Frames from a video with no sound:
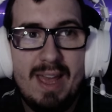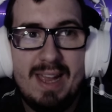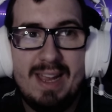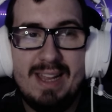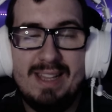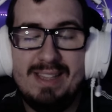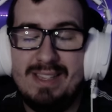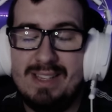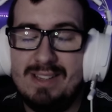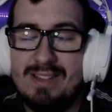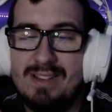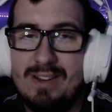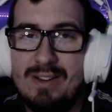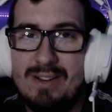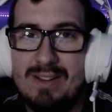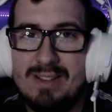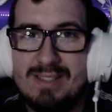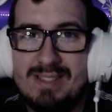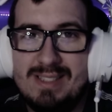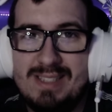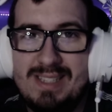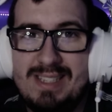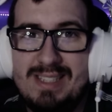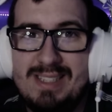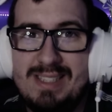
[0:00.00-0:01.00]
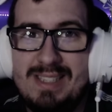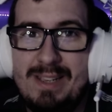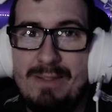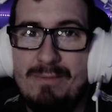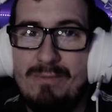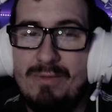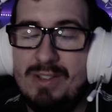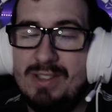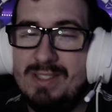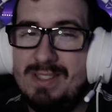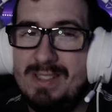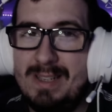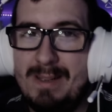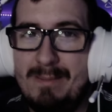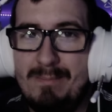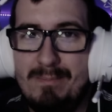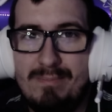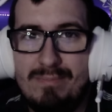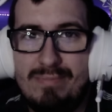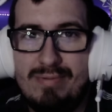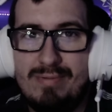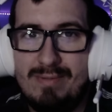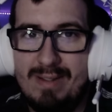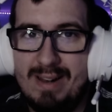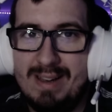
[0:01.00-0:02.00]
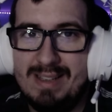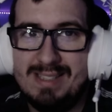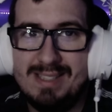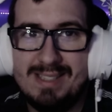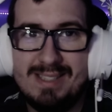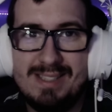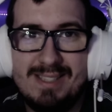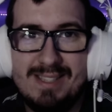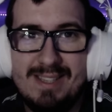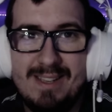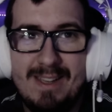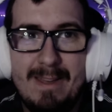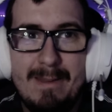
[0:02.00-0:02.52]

and the girl CC was impressed.